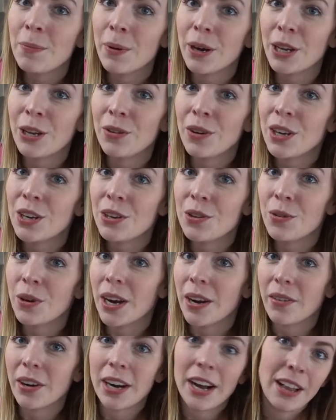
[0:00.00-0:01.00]
but you can do
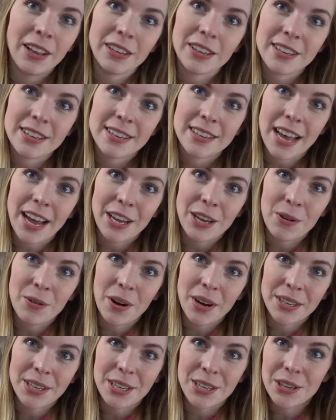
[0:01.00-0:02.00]
whatever colors that you
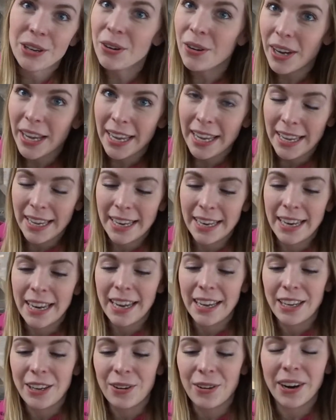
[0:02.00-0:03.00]
want to do
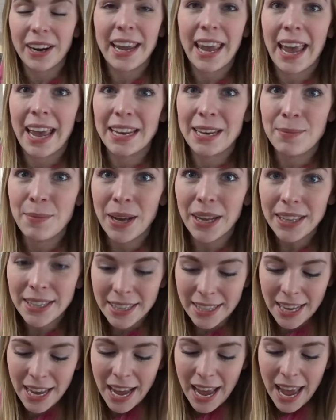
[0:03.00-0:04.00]
in your candy
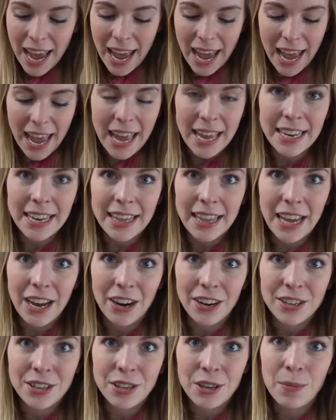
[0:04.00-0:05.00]
melts. And they
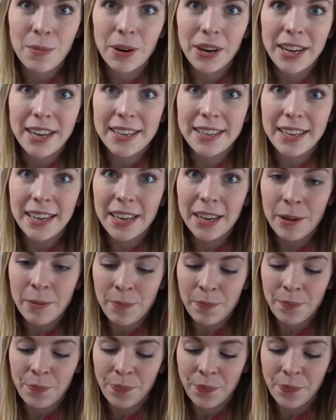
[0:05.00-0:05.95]
are super easy,